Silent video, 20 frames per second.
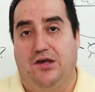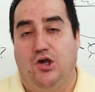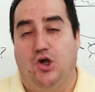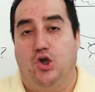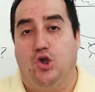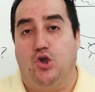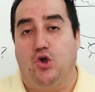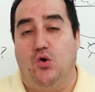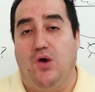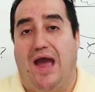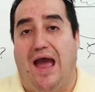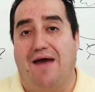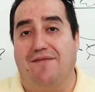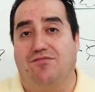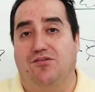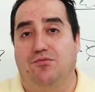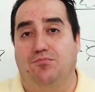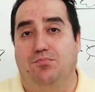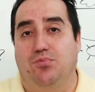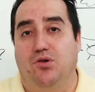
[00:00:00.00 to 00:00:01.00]
You
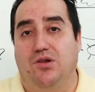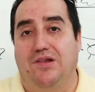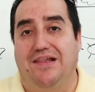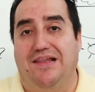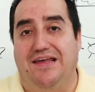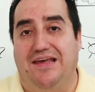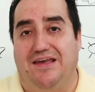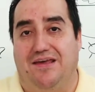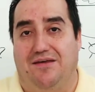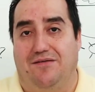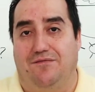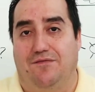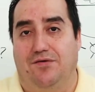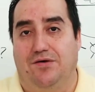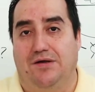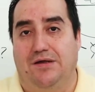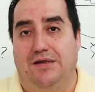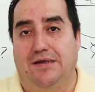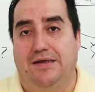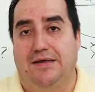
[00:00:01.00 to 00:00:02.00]
have to believe
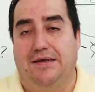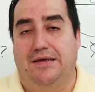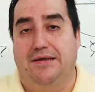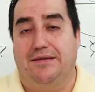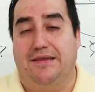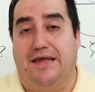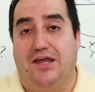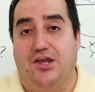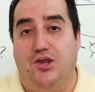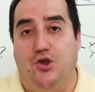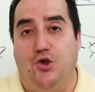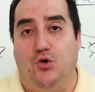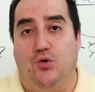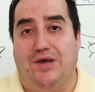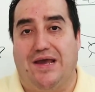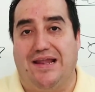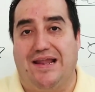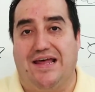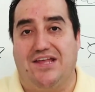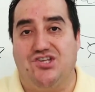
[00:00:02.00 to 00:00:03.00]
that you
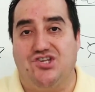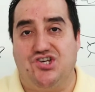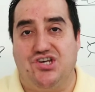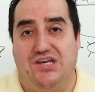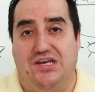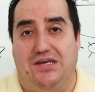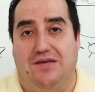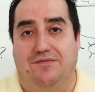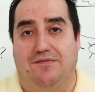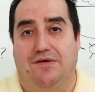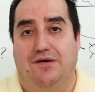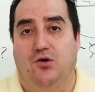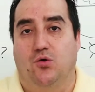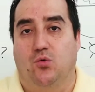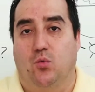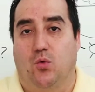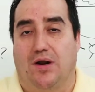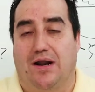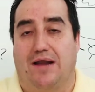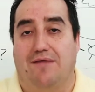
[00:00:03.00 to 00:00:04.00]
can achieve
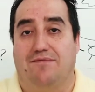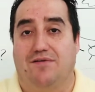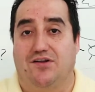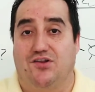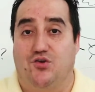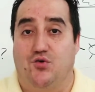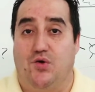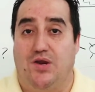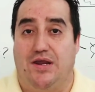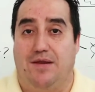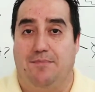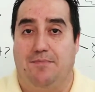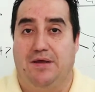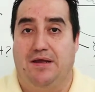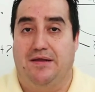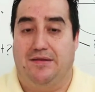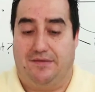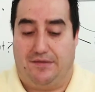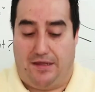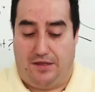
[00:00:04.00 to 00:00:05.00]
whatever
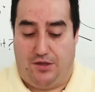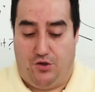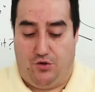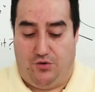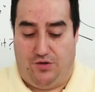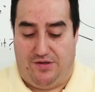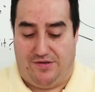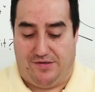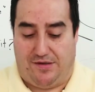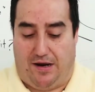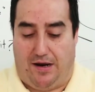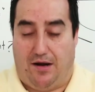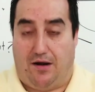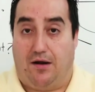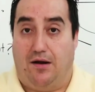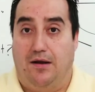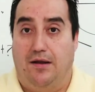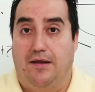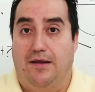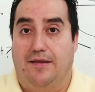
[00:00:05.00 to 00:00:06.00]
dream that you desire.
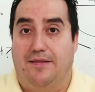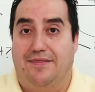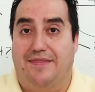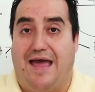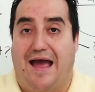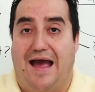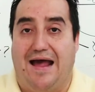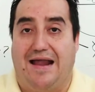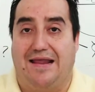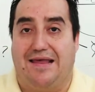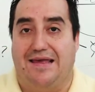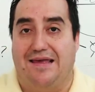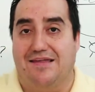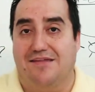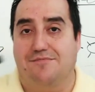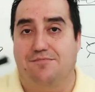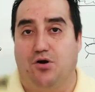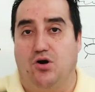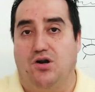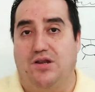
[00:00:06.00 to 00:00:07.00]
That is
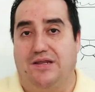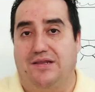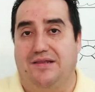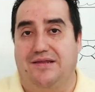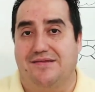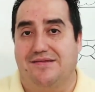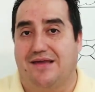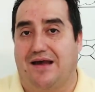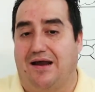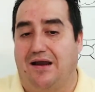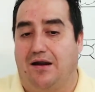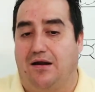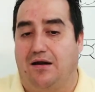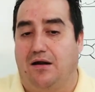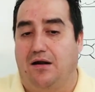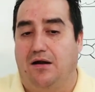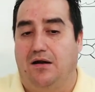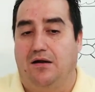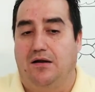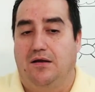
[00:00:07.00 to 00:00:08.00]
burning
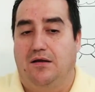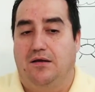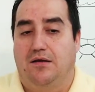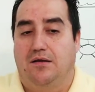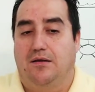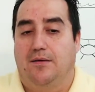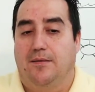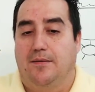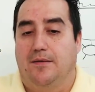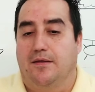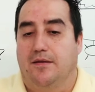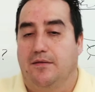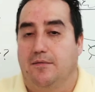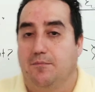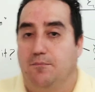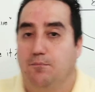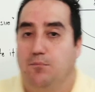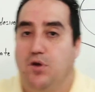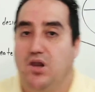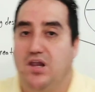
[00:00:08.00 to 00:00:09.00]
desire.
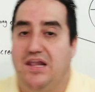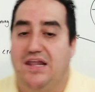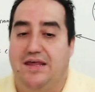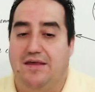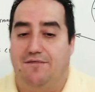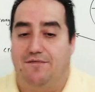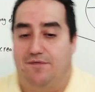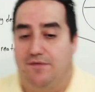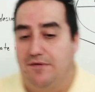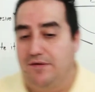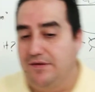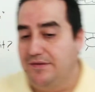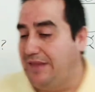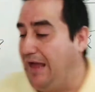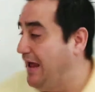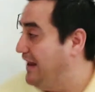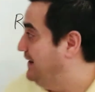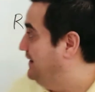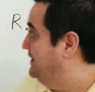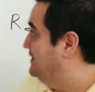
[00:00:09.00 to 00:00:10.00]
Belief.
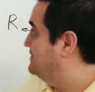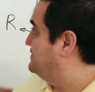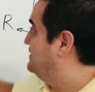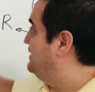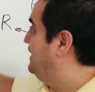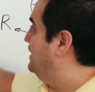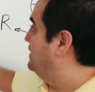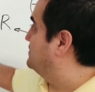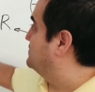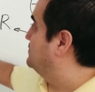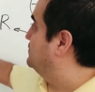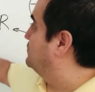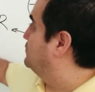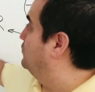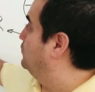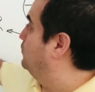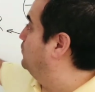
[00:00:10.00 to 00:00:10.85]
That is the answer. So